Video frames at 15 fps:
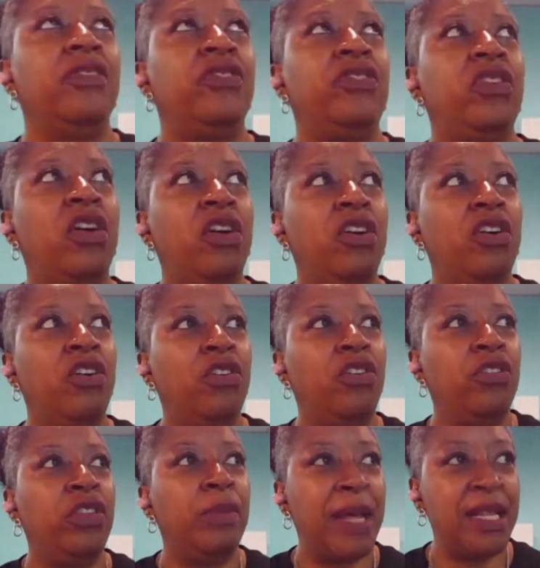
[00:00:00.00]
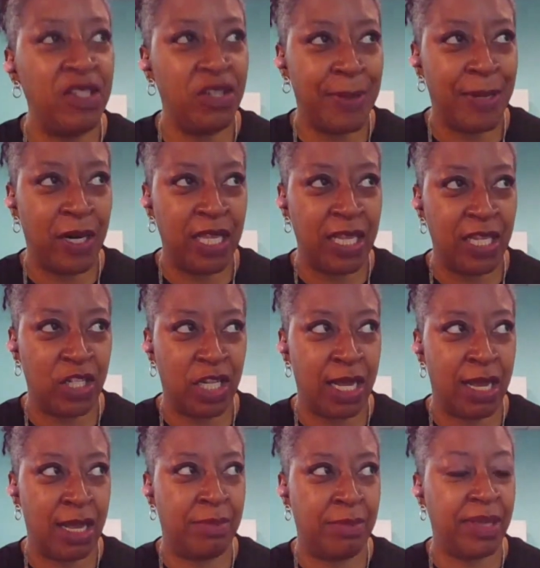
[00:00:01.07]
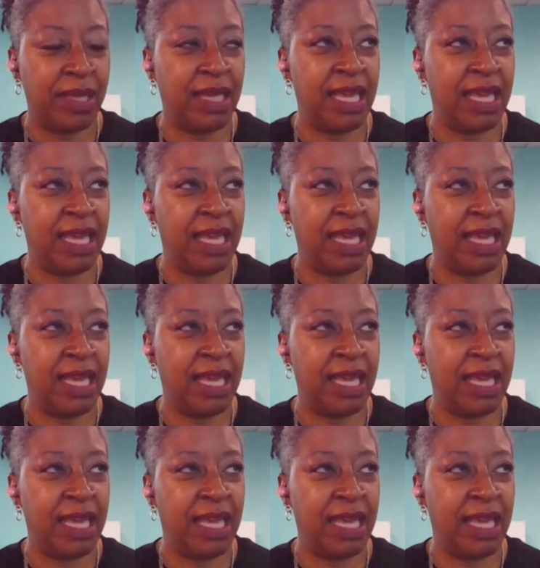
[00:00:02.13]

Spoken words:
So the best part of the job,